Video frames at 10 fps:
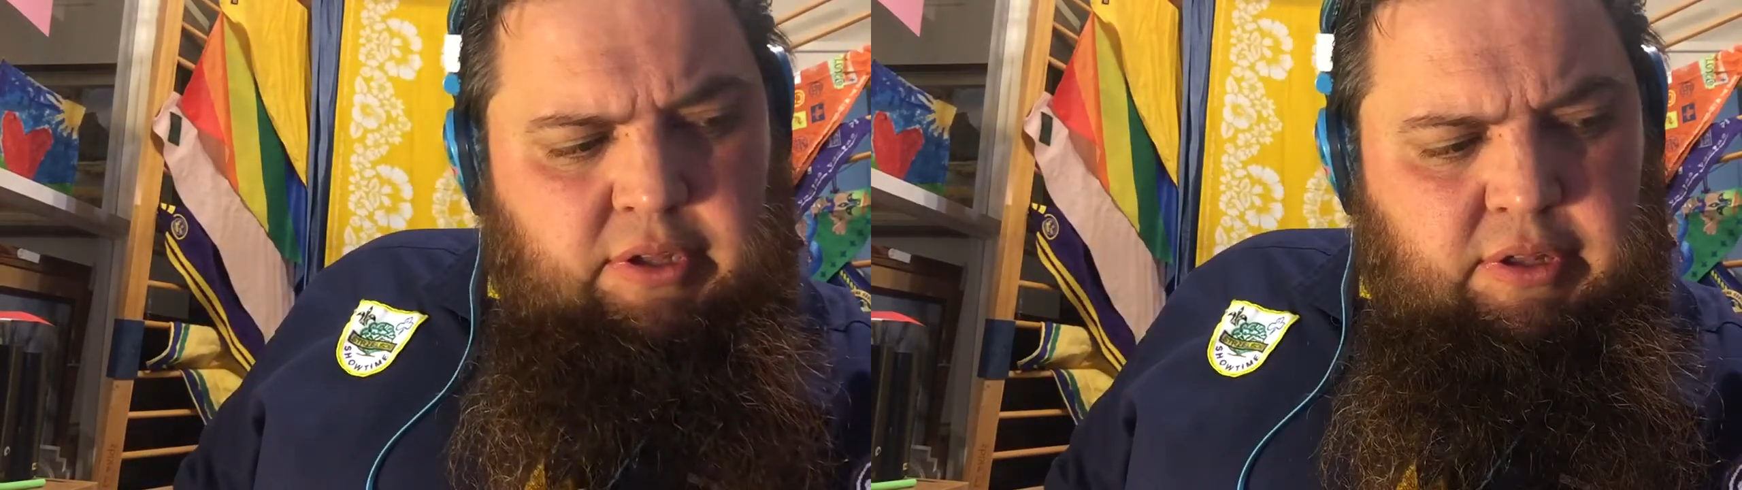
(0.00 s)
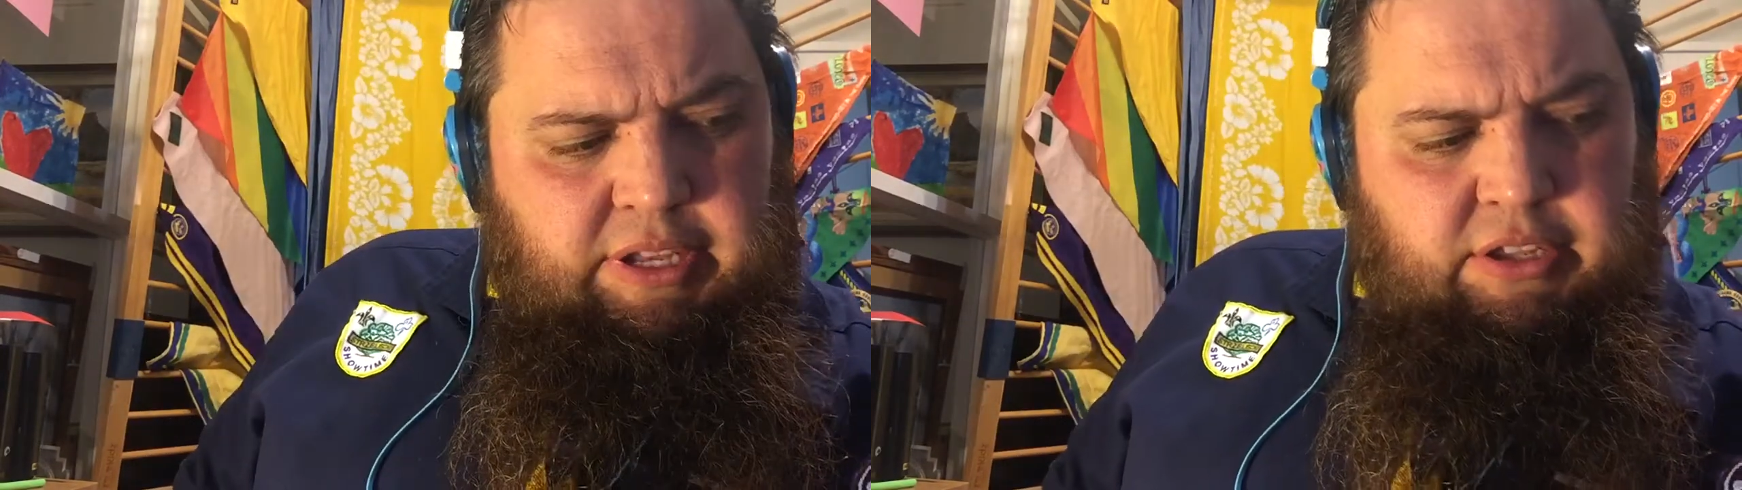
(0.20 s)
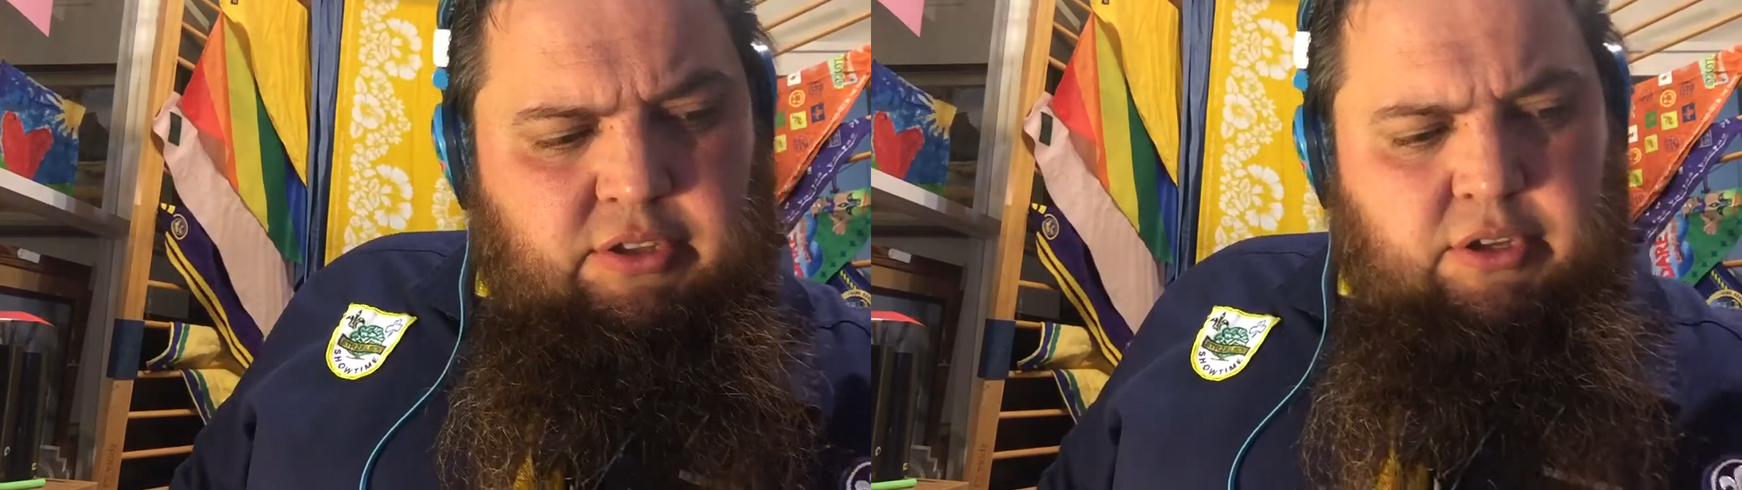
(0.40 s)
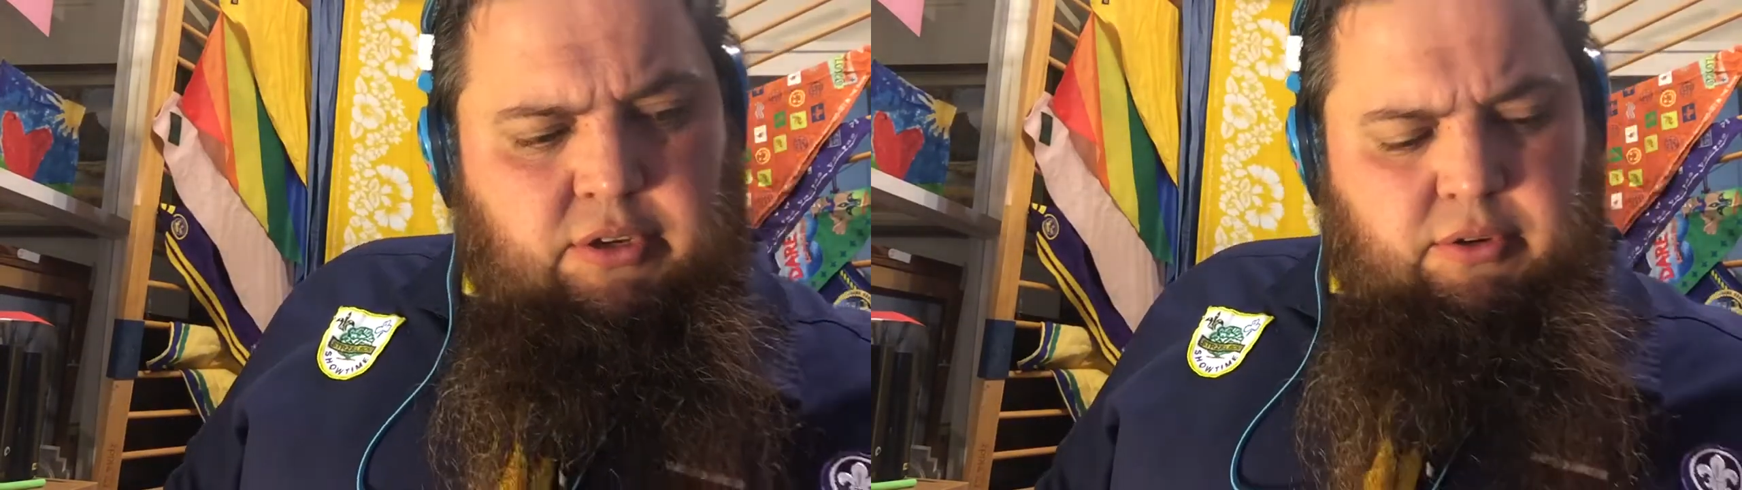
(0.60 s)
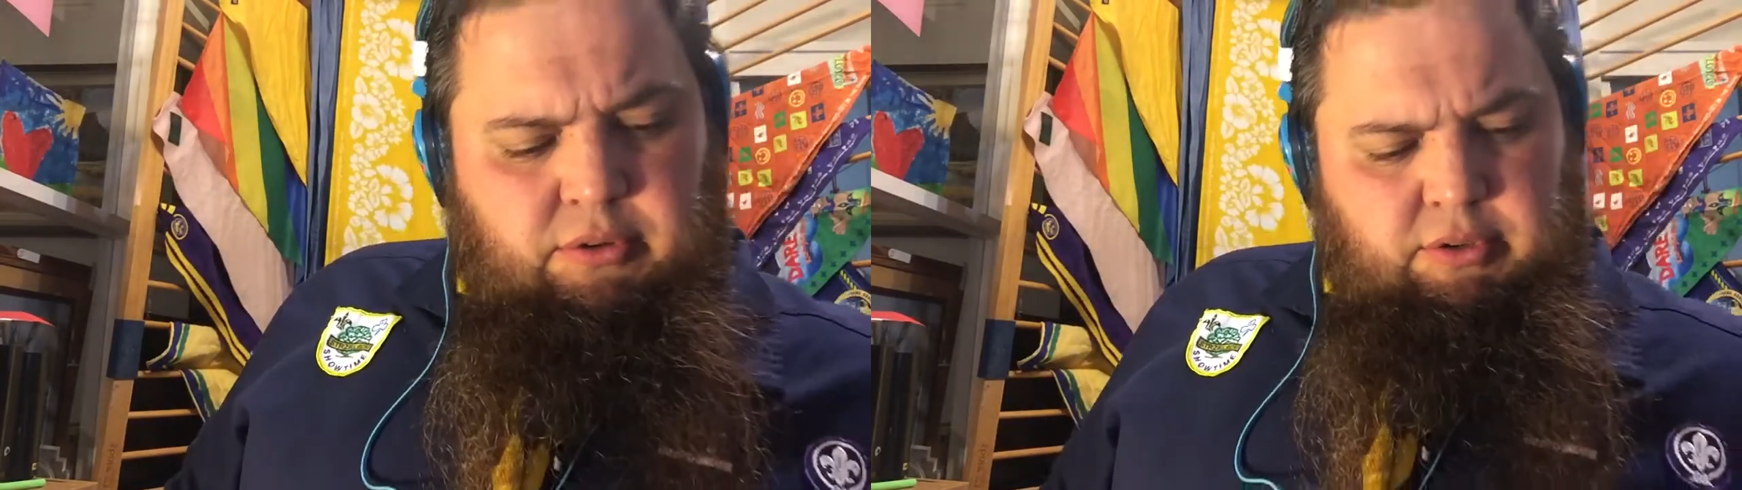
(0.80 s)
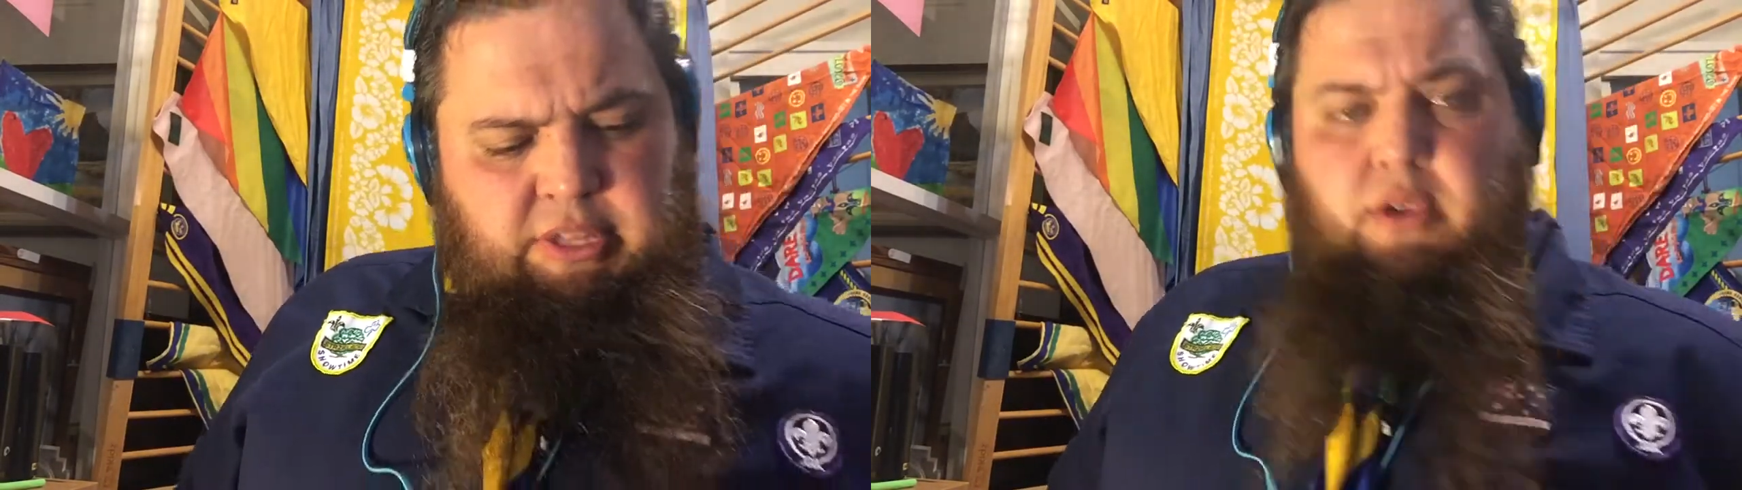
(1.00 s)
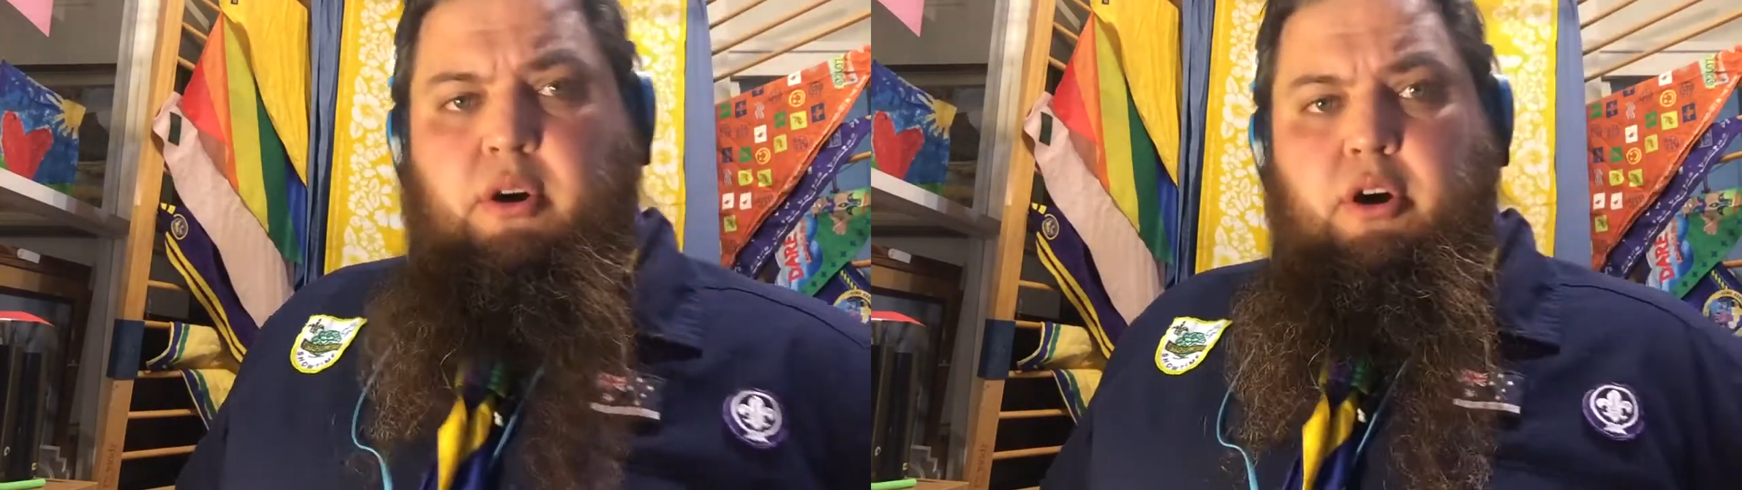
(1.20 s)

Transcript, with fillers: letting you know that you